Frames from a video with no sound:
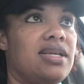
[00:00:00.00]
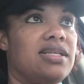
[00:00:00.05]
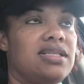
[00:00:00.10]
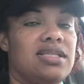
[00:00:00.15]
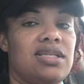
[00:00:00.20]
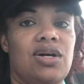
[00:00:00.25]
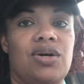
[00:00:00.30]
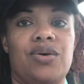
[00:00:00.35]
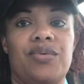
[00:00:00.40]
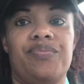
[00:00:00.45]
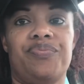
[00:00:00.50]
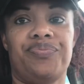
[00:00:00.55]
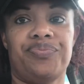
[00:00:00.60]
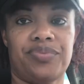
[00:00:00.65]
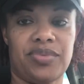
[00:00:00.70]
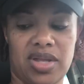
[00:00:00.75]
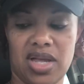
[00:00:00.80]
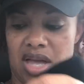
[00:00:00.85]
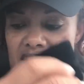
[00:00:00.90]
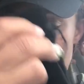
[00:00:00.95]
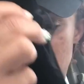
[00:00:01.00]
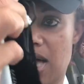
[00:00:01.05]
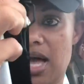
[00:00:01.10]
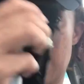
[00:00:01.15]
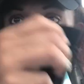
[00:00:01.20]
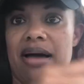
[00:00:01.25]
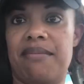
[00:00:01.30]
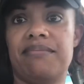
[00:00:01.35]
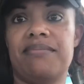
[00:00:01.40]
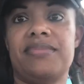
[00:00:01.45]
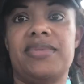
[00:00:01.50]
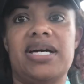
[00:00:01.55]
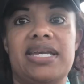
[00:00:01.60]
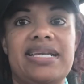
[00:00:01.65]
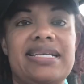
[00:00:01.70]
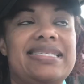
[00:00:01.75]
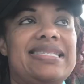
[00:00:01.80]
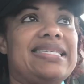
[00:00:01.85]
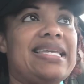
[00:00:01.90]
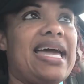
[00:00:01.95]
So I'm going
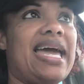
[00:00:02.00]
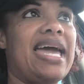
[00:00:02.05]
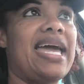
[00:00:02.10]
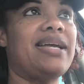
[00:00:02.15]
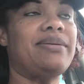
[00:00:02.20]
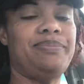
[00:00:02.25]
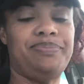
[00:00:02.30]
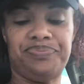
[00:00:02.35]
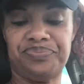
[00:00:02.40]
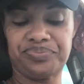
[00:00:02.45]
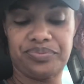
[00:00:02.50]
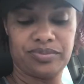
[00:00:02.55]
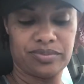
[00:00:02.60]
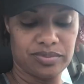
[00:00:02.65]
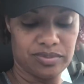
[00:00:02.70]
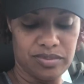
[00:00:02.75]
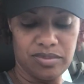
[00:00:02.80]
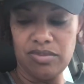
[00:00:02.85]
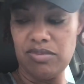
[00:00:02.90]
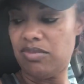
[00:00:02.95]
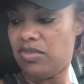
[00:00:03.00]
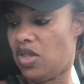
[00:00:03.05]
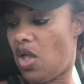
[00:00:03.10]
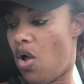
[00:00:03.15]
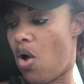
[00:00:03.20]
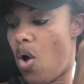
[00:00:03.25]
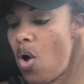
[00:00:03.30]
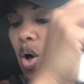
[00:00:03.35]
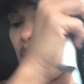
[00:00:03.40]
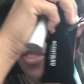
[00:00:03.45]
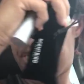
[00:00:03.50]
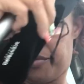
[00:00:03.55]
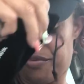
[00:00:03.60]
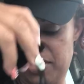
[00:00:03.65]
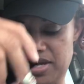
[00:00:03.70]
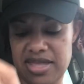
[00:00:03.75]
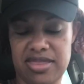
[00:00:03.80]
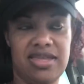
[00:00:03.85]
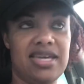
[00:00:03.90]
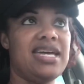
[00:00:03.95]
to say all
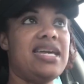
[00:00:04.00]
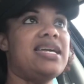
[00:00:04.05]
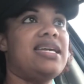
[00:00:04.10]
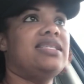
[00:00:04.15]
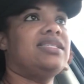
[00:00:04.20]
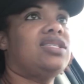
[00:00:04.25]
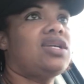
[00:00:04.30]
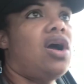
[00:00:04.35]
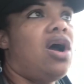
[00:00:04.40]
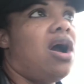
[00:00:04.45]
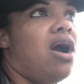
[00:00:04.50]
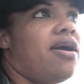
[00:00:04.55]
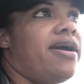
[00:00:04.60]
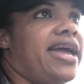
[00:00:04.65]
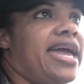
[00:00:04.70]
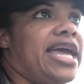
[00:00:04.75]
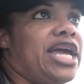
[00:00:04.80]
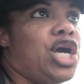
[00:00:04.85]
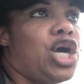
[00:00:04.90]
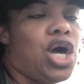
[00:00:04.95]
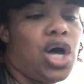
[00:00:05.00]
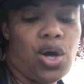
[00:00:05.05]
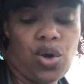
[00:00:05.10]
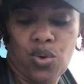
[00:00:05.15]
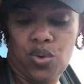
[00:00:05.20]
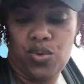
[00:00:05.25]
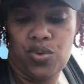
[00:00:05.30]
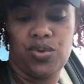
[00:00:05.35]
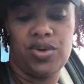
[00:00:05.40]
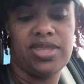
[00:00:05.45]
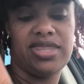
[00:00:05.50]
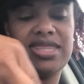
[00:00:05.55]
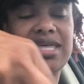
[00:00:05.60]
three of these are a go.